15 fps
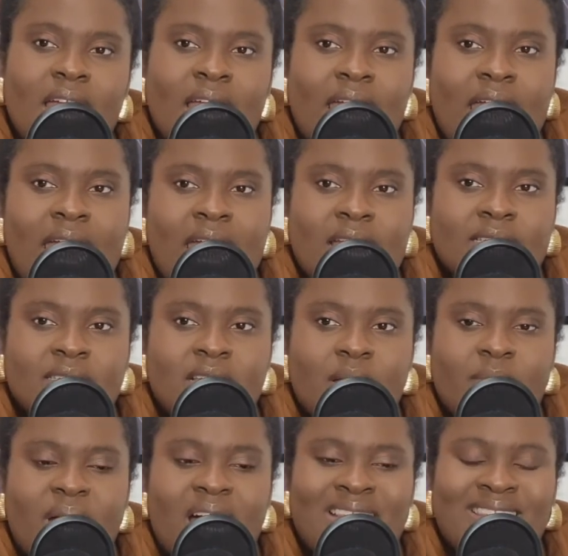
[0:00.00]
And
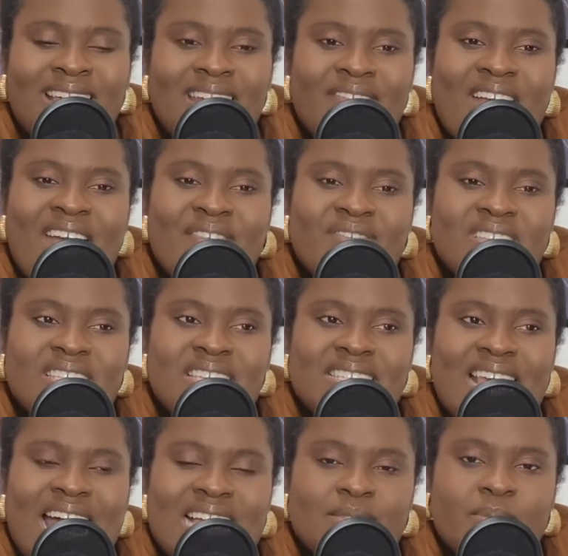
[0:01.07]
a lot of emphasis
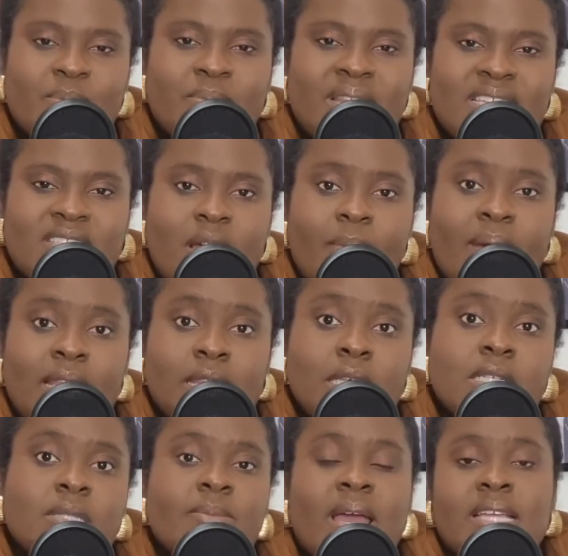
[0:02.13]
has been placed on my
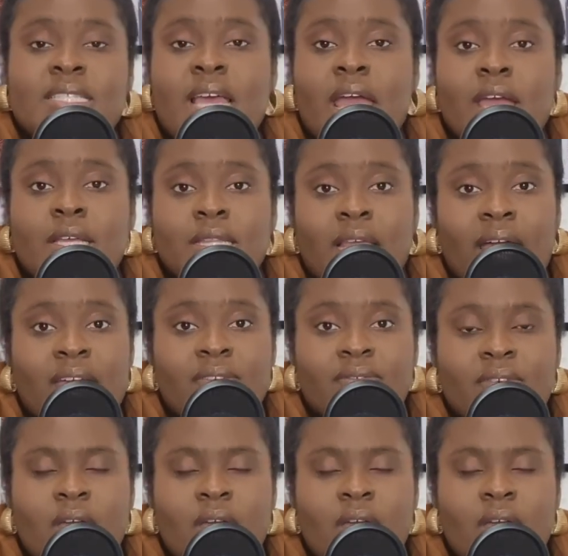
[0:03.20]
looks my entire life.